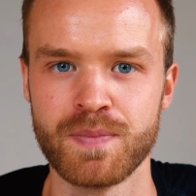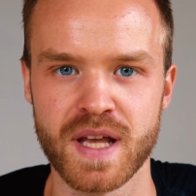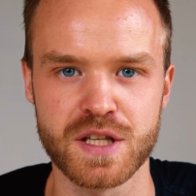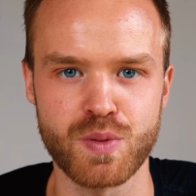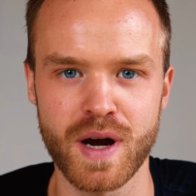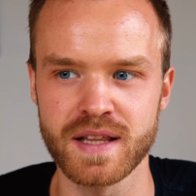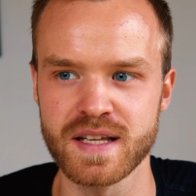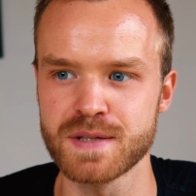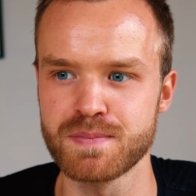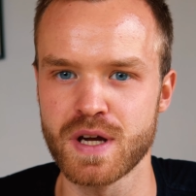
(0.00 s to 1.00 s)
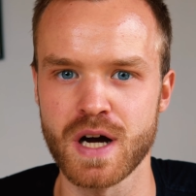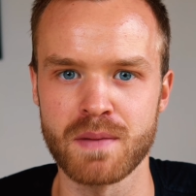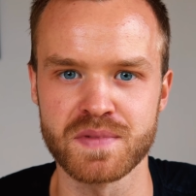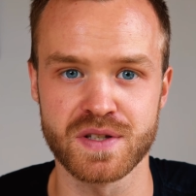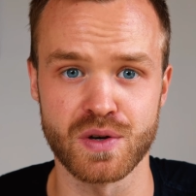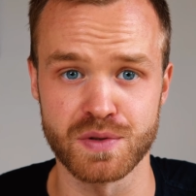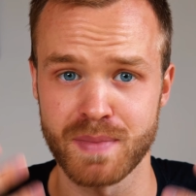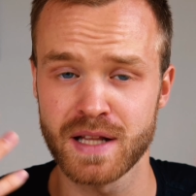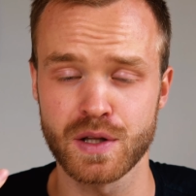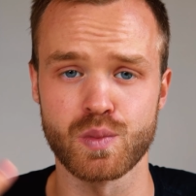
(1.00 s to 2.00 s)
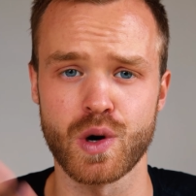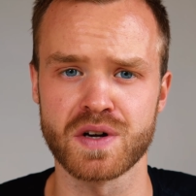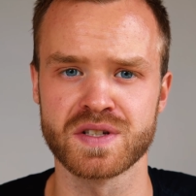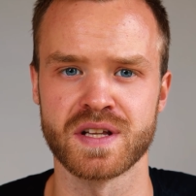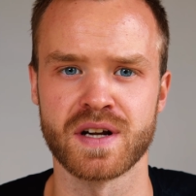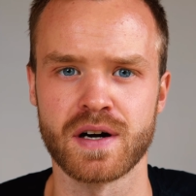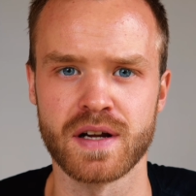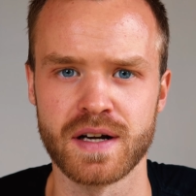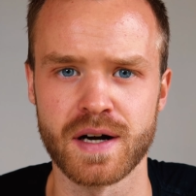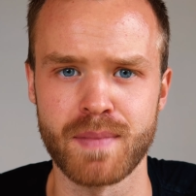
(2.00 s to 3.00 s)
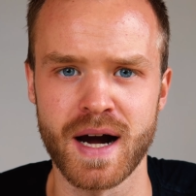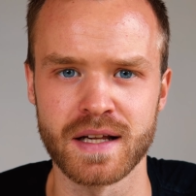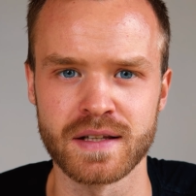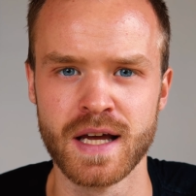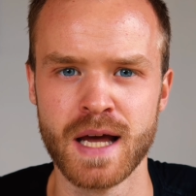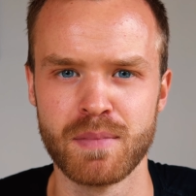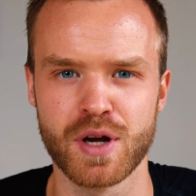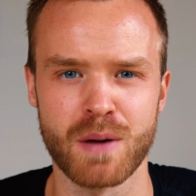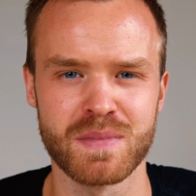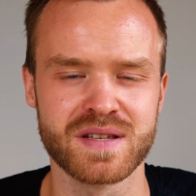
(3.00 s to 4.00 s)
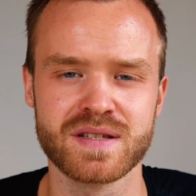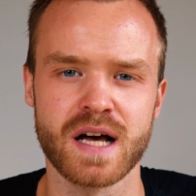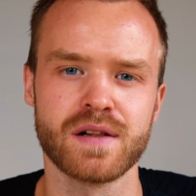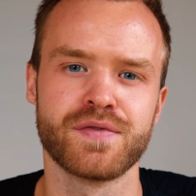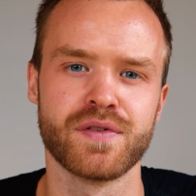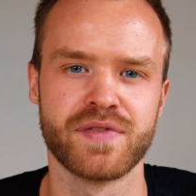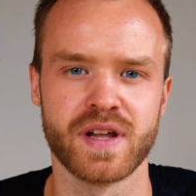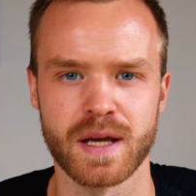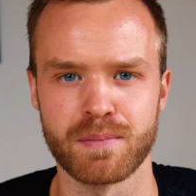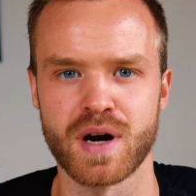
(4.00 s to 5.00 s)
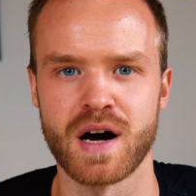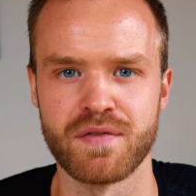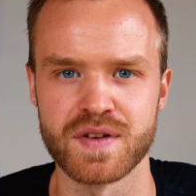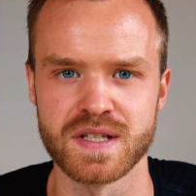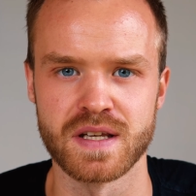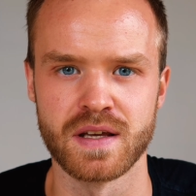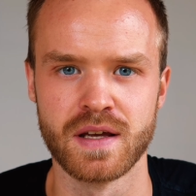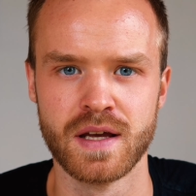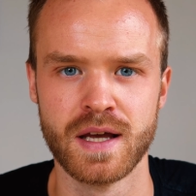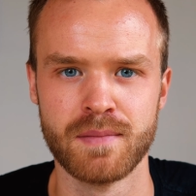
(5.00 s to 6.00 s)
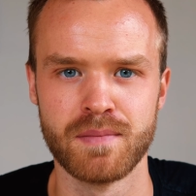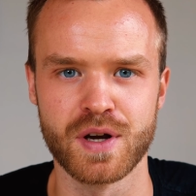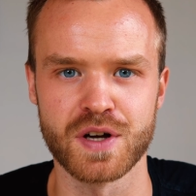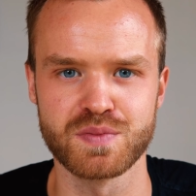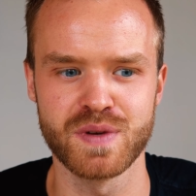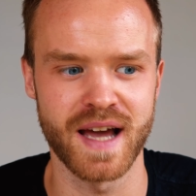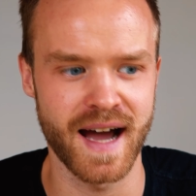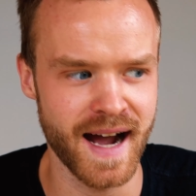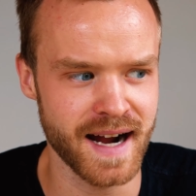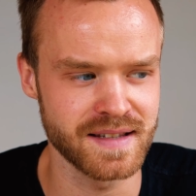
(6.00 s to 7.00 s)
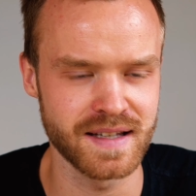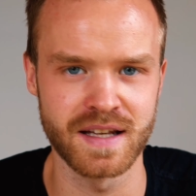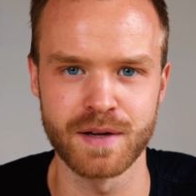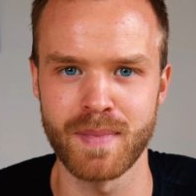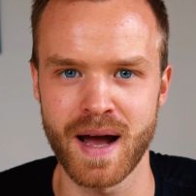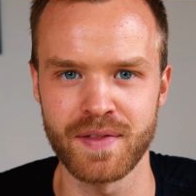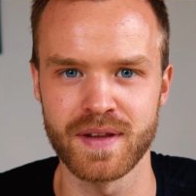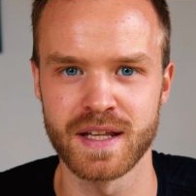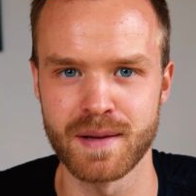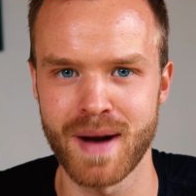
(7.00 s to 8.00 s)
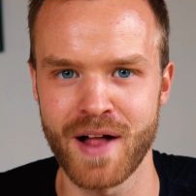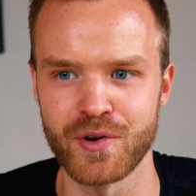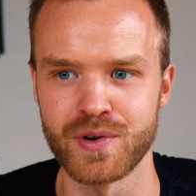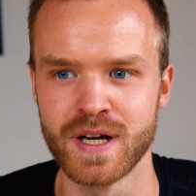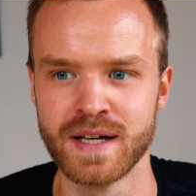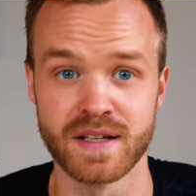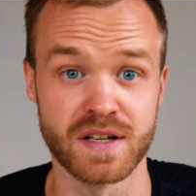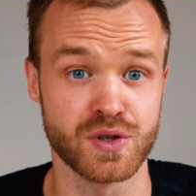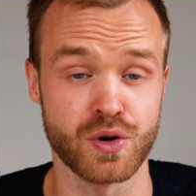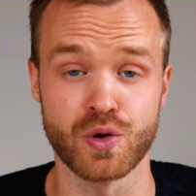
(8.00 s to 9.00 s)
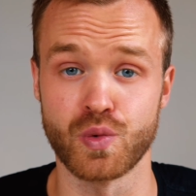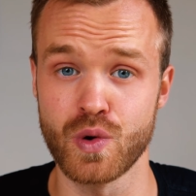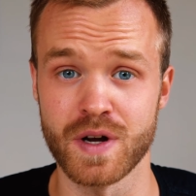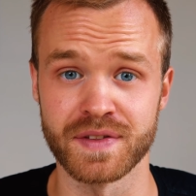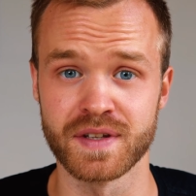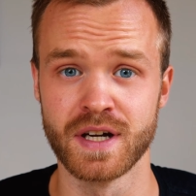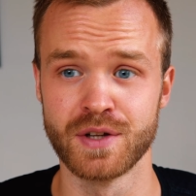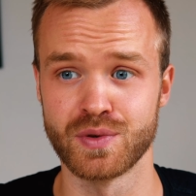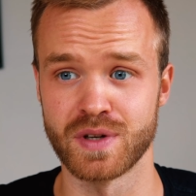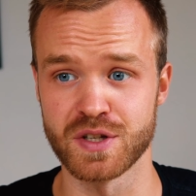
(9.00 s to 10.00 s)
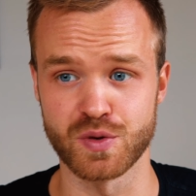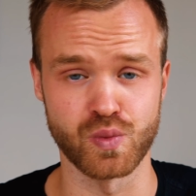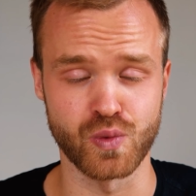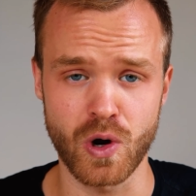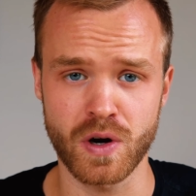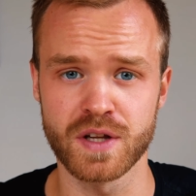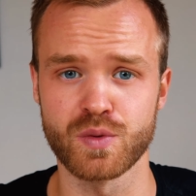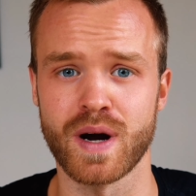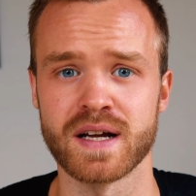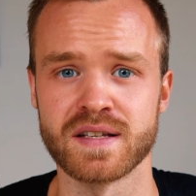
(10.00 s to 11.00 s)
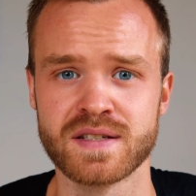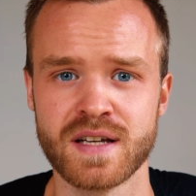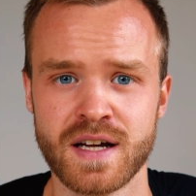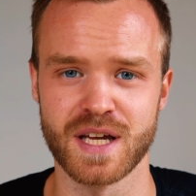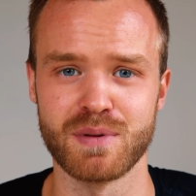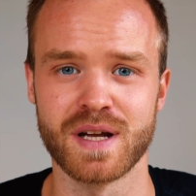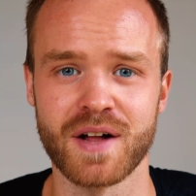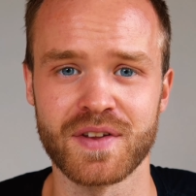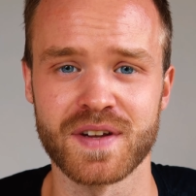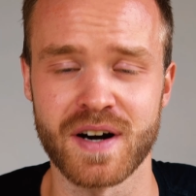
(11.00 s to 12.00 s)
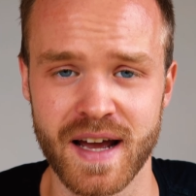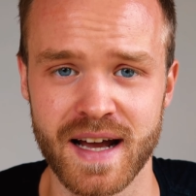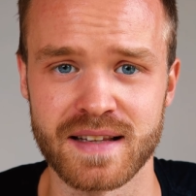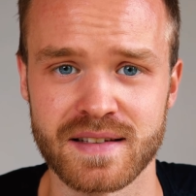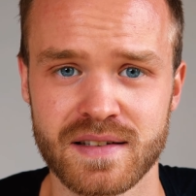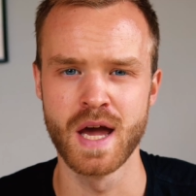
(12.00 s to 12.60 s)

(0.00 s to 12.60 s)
That's why this becomes, those mental rocks in our mind become a self-fulfilling prophecy. Because we act in a manner that is congruent to this wrong advice that we got in our head.